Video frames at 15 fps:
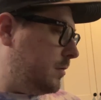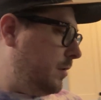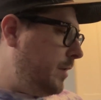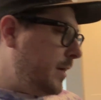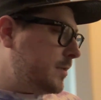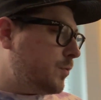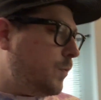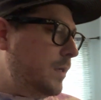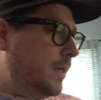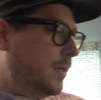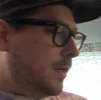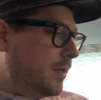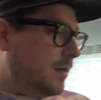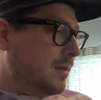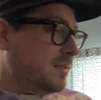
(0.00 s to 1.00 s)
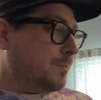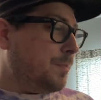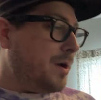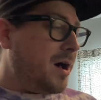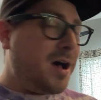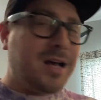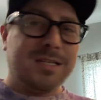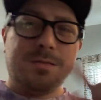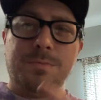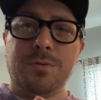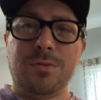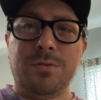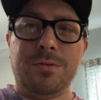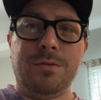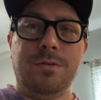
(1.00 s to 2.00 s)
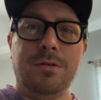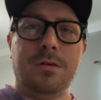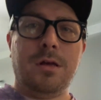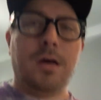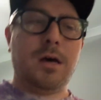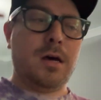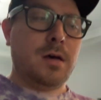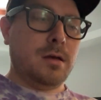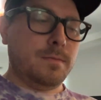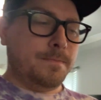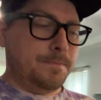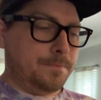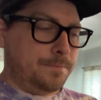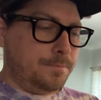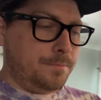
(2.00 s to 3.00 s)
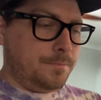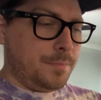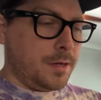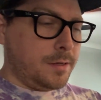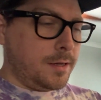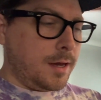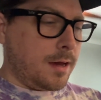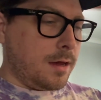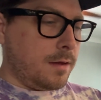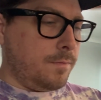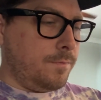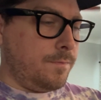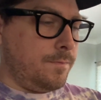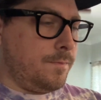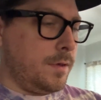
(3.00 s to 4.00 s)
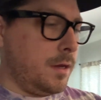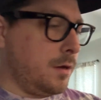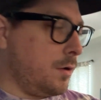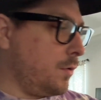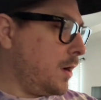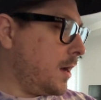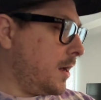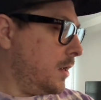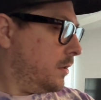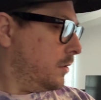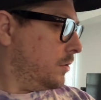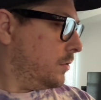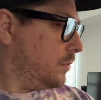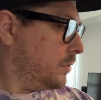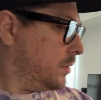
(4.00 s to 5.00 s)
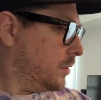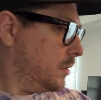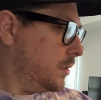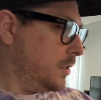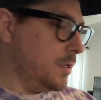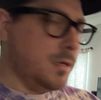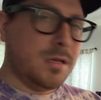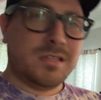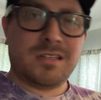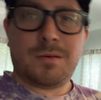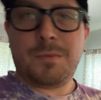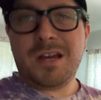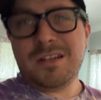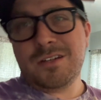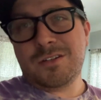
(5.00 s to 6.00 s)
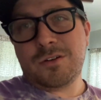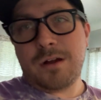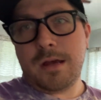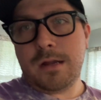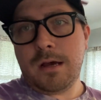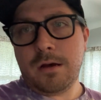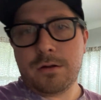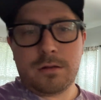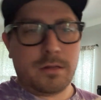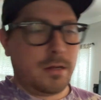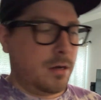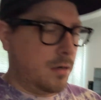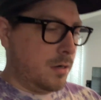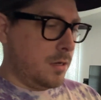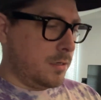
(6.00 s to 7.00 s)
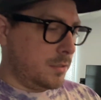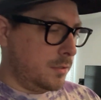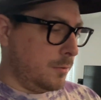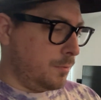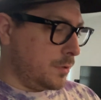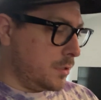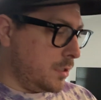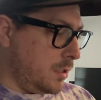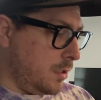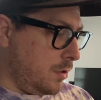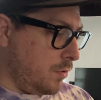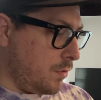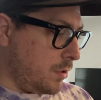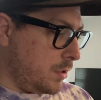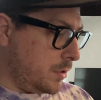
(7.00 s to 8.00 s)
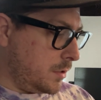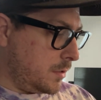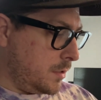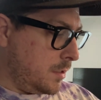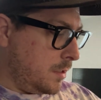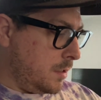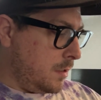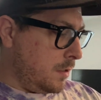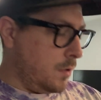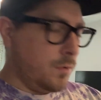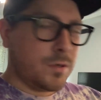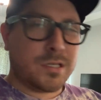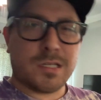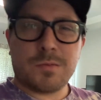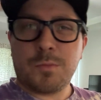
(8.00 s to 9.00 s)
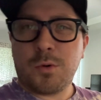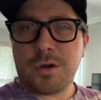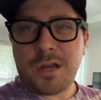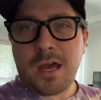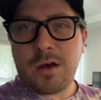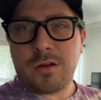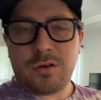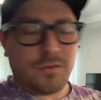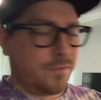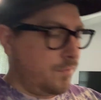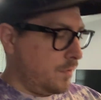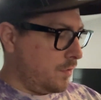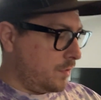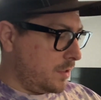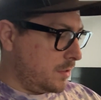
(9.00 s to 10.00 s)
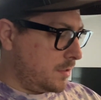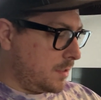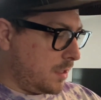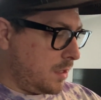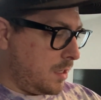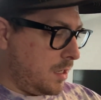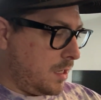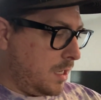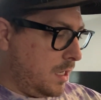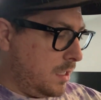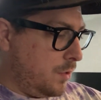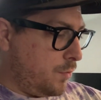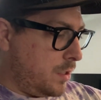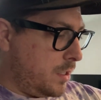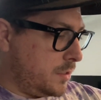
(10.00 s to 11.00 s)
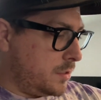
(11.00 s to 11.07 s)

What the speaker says: Next weekend is possible Buckeye in Ohio. So I might just try it out on their Super G course, which is more downhill focused, I think, anyway.